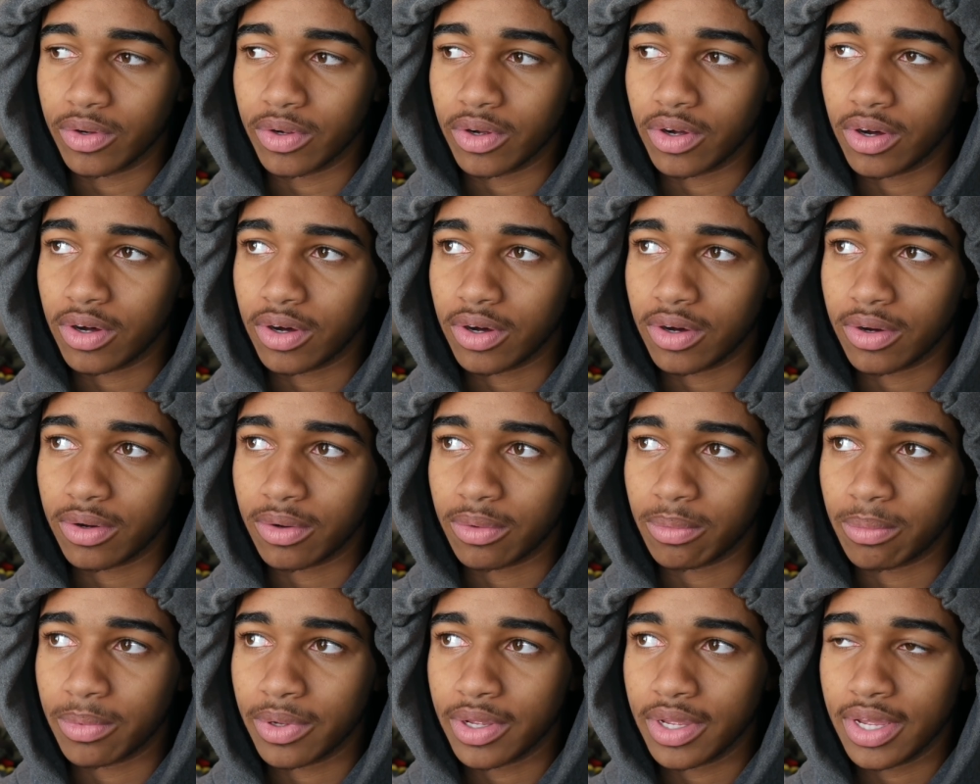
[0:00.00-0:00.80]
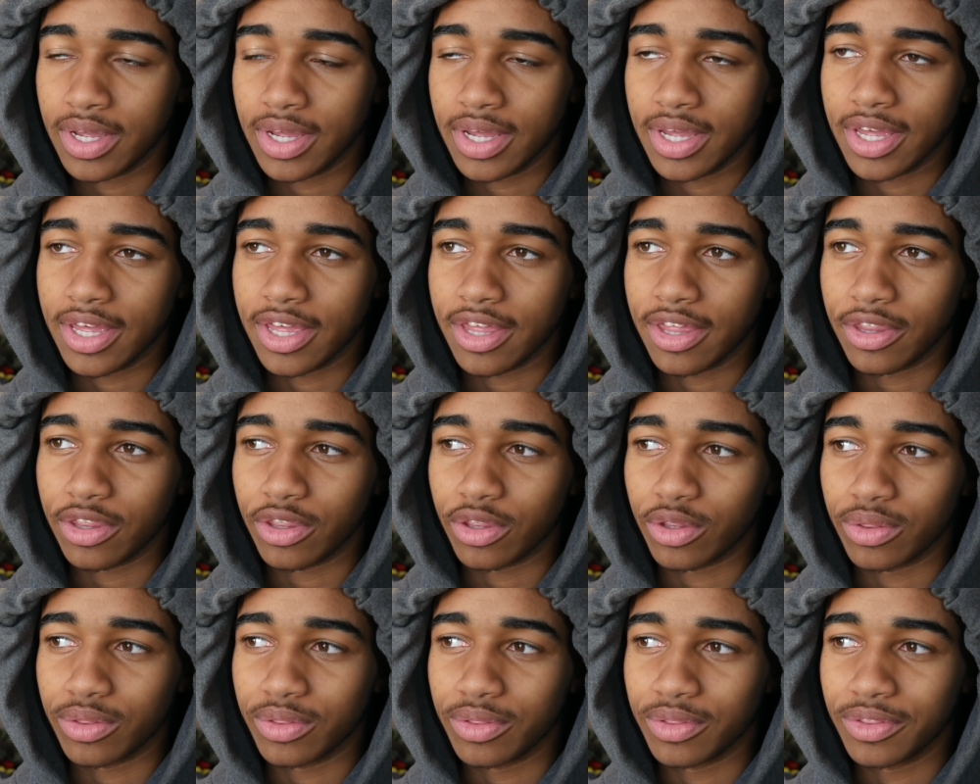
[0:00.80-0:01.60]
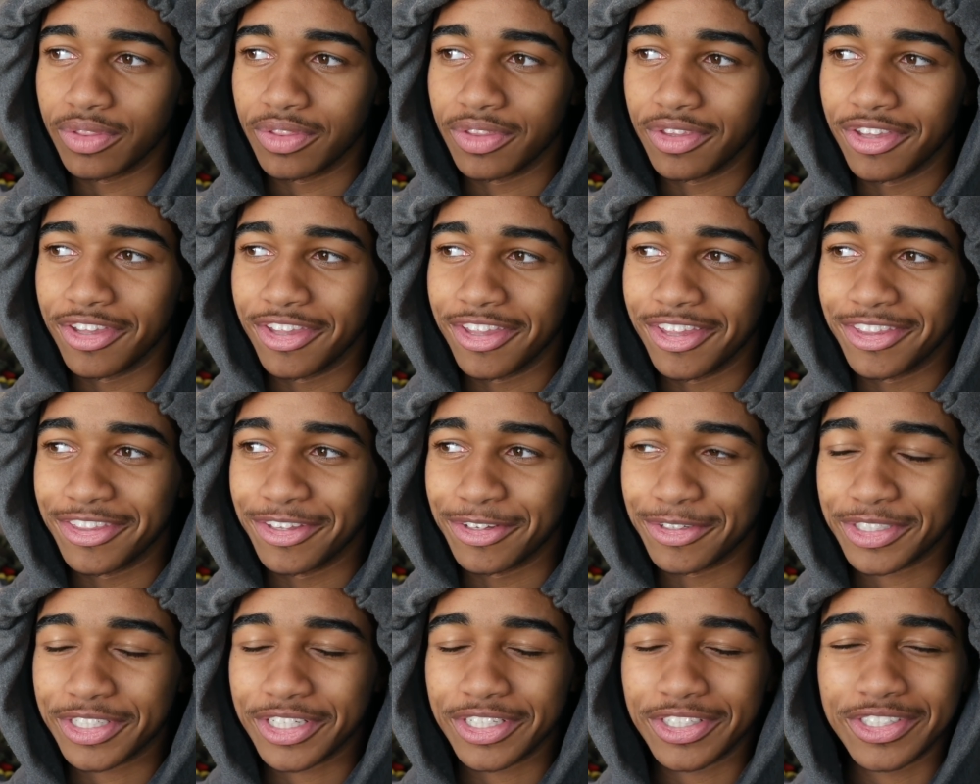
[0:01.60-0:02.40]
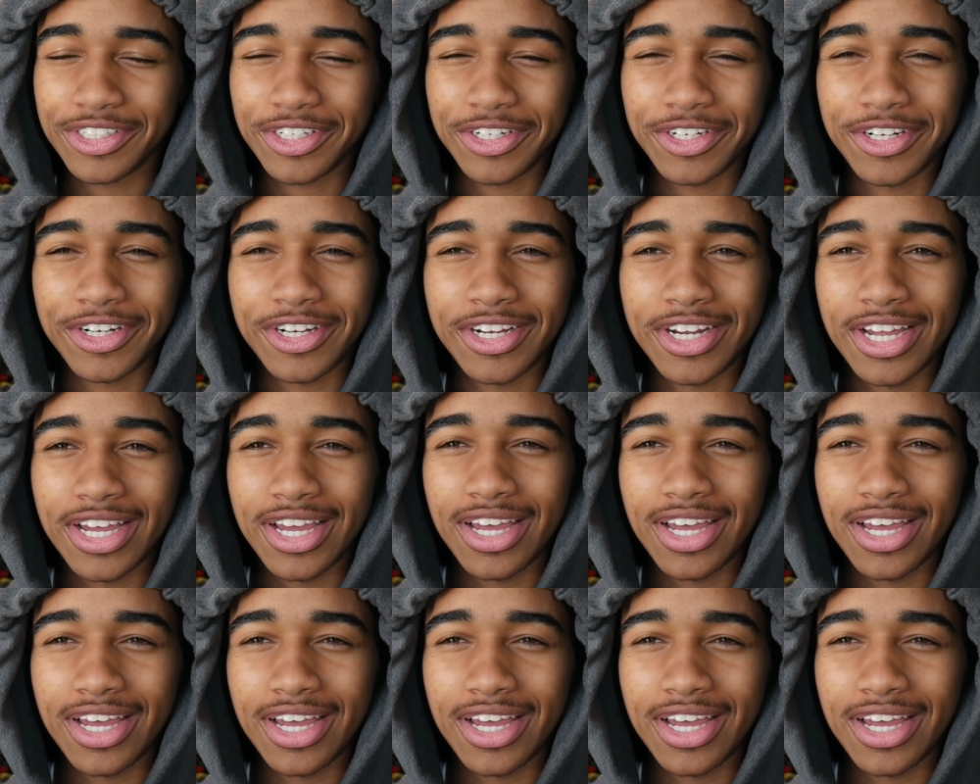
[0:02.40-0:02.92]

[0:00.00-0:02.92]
um, and those kids there,